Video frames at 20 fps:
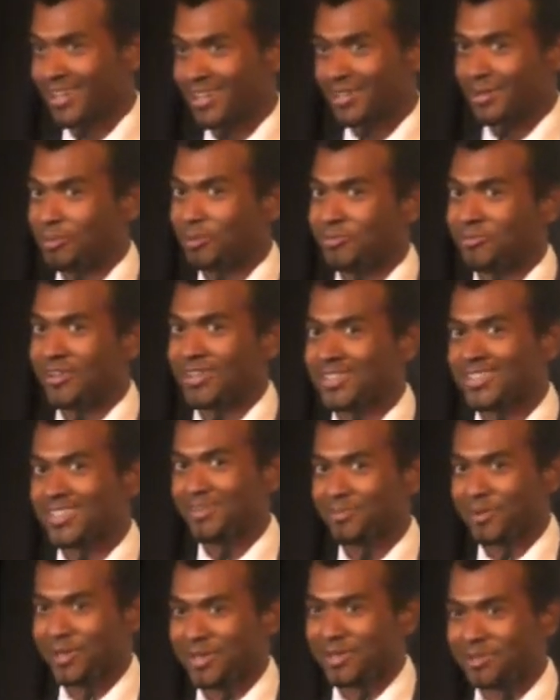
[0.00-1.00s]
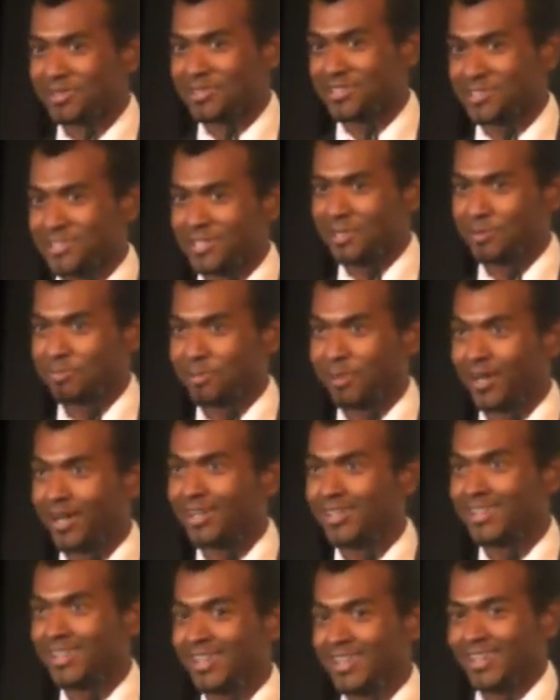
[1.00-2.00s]
the professor we know as Chittapa,
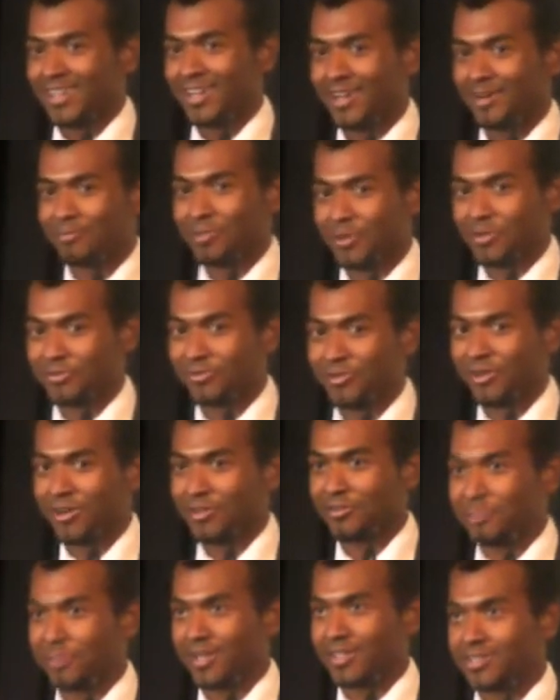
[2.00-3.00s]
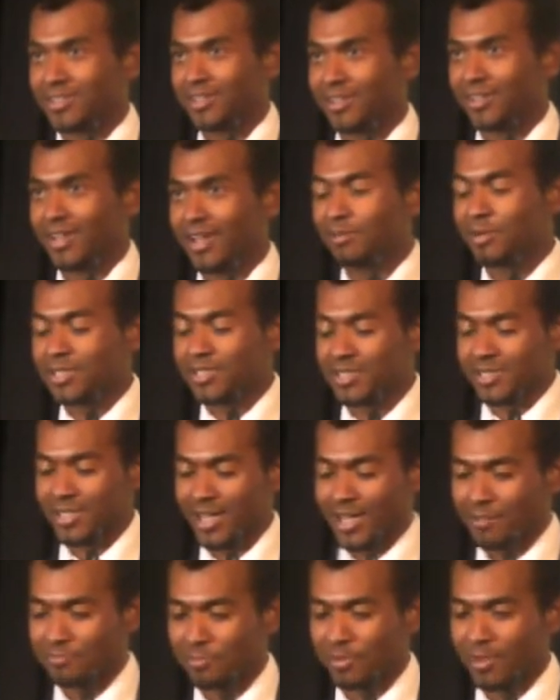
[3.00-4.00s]
both very affectionately. I want to start